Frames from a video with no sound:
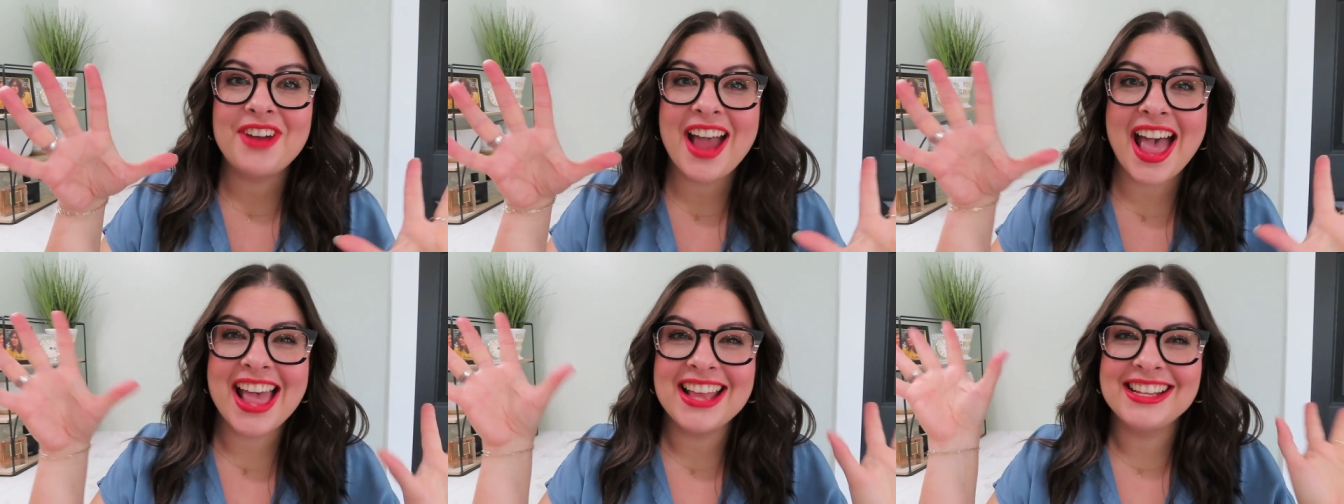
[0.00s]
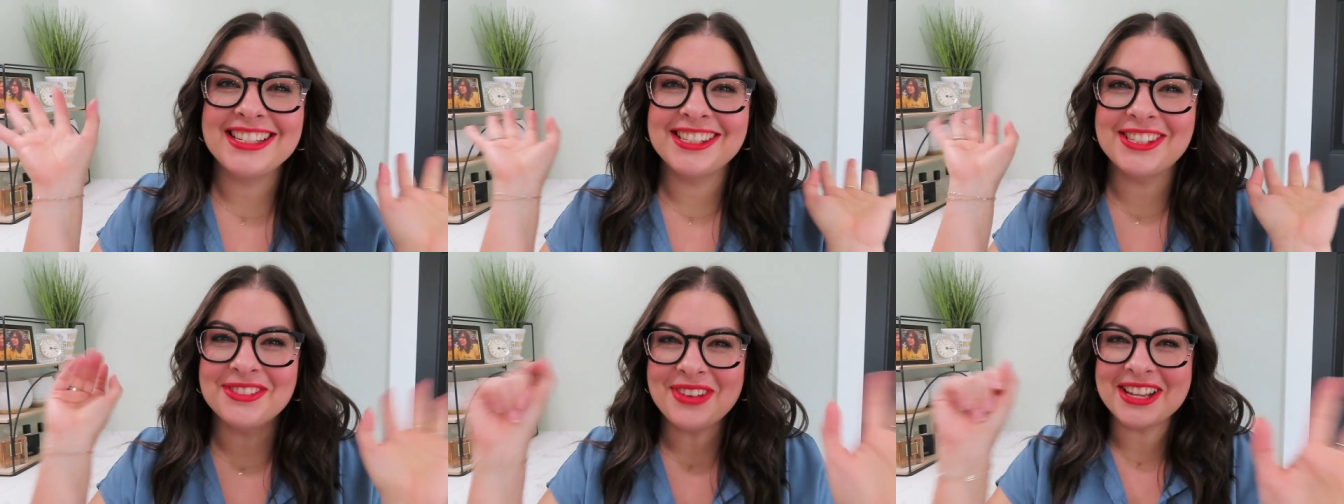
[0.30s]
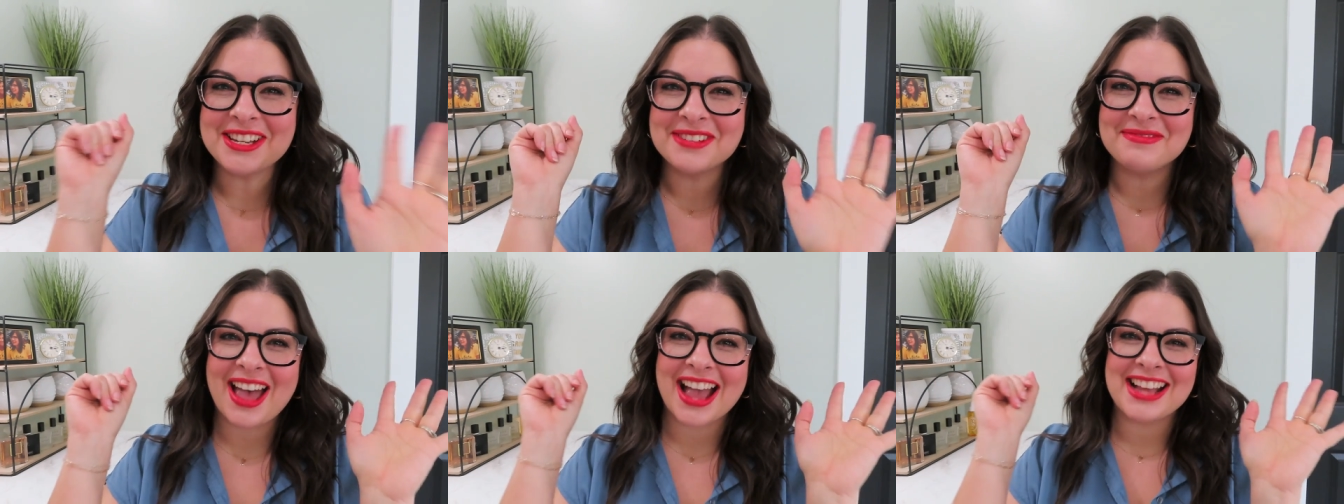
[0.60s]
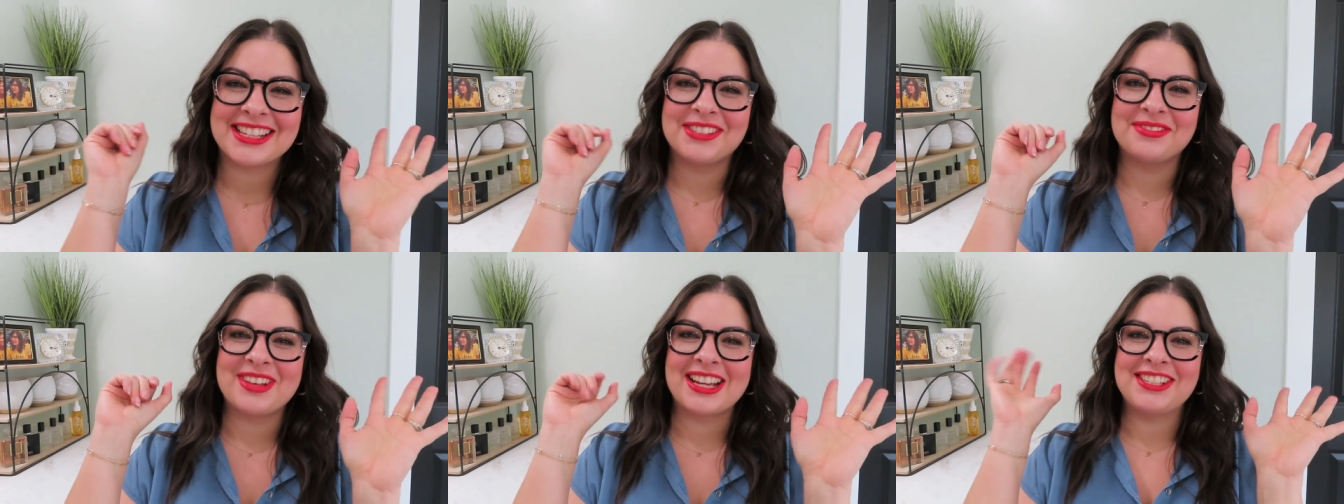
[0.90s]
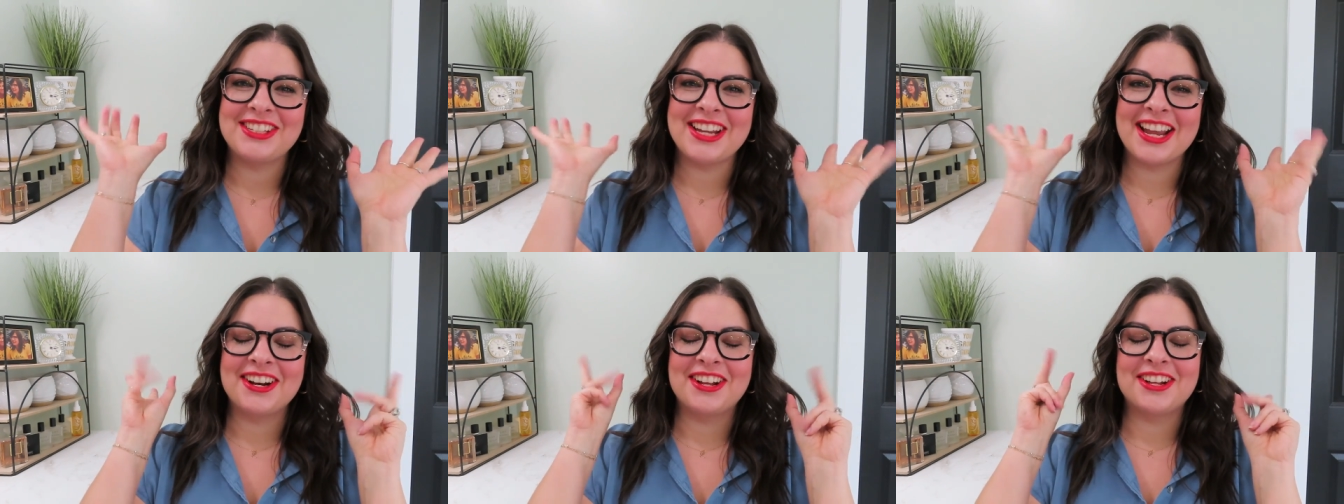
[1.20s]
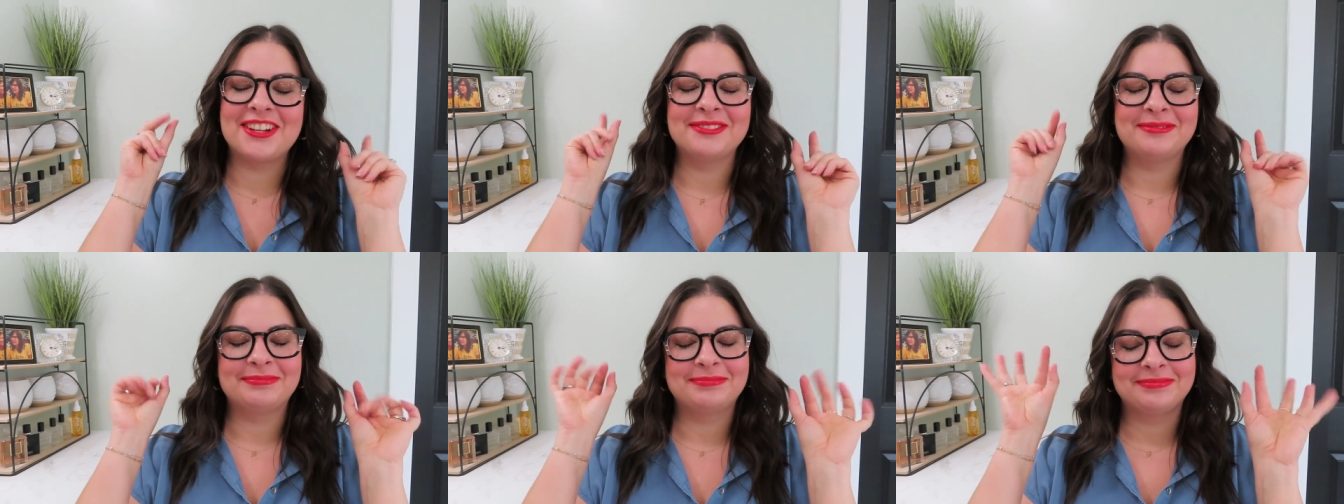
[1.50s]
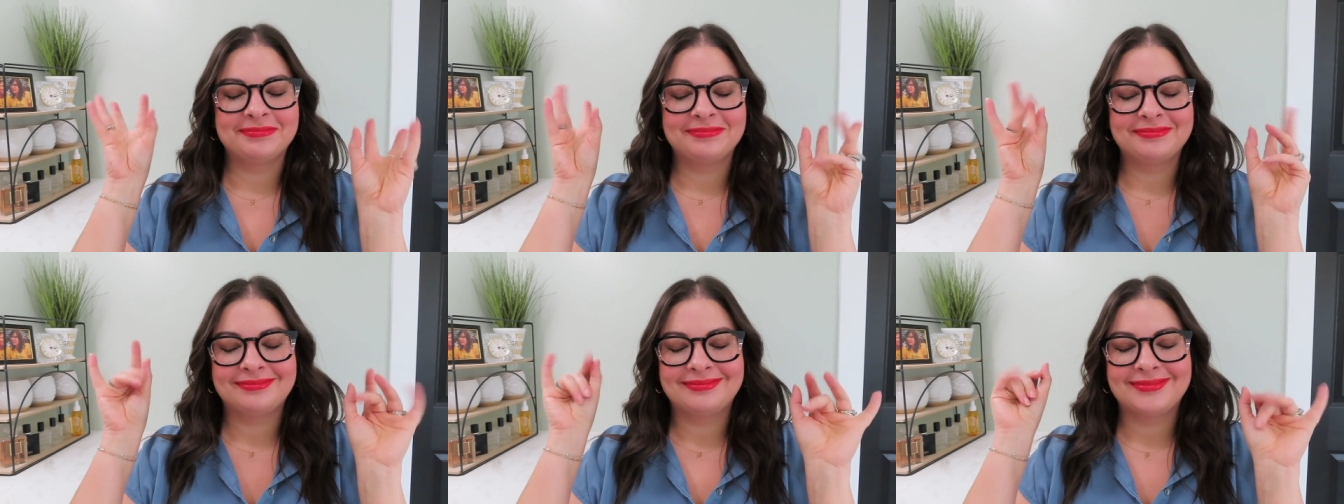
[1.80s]
friends, welcome back to my channel,
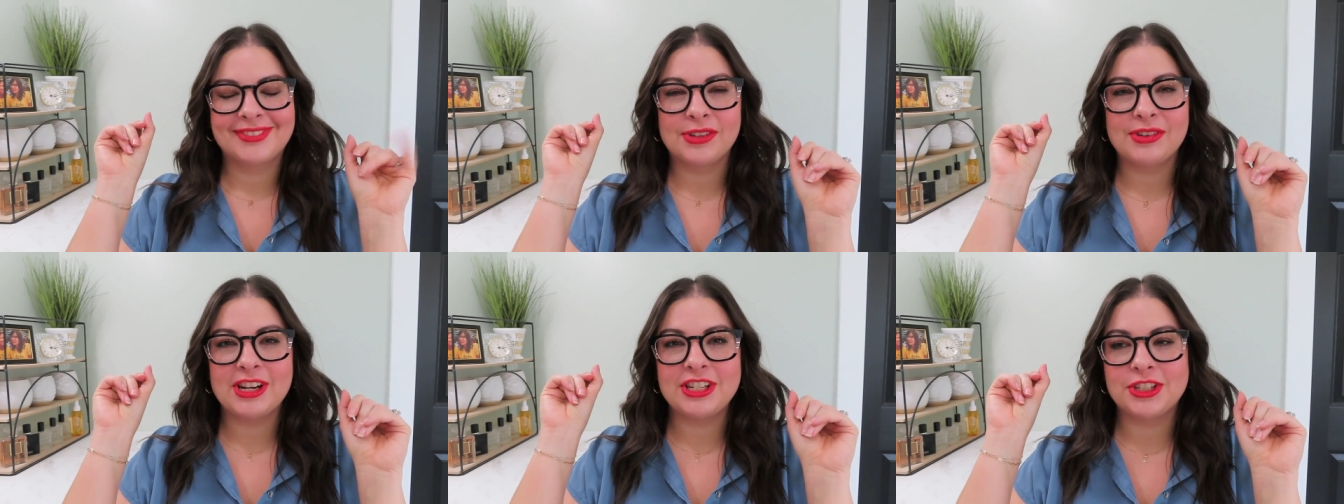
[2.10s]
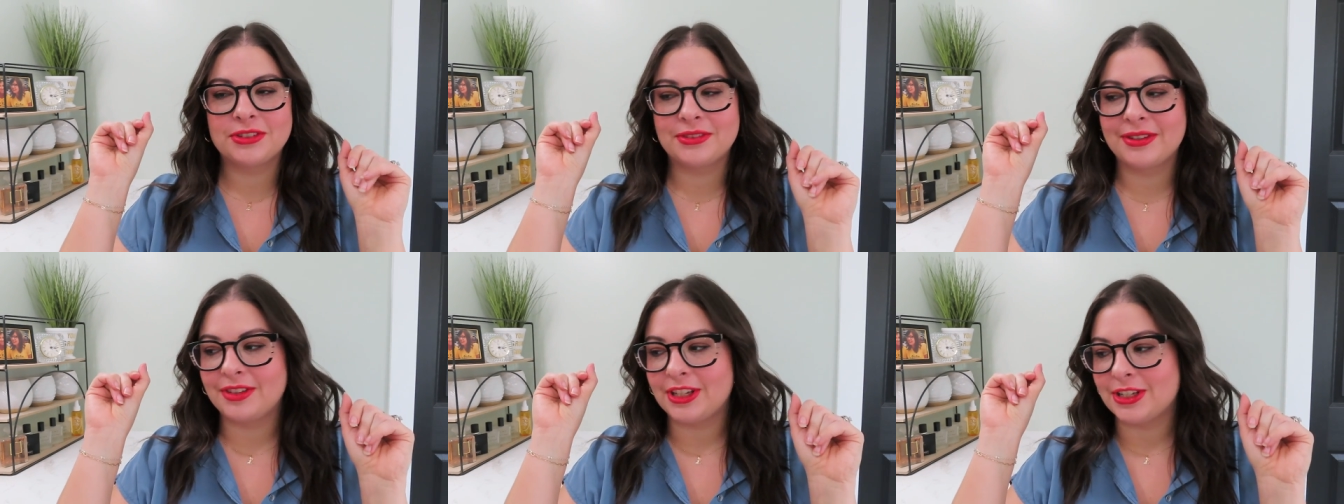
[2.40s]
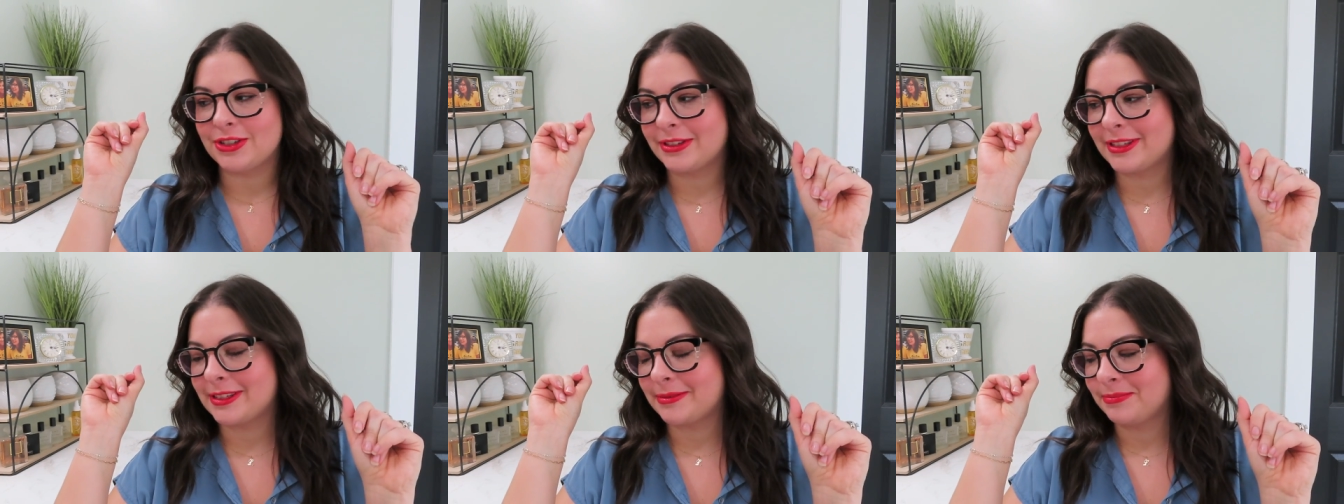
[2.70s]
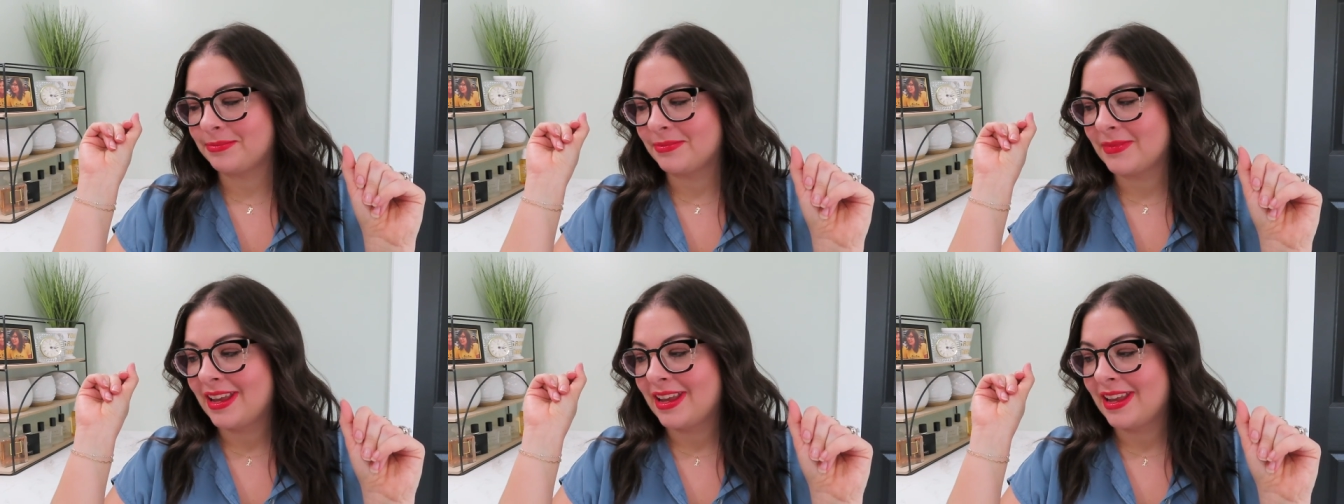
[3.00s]
Rachel Reviews.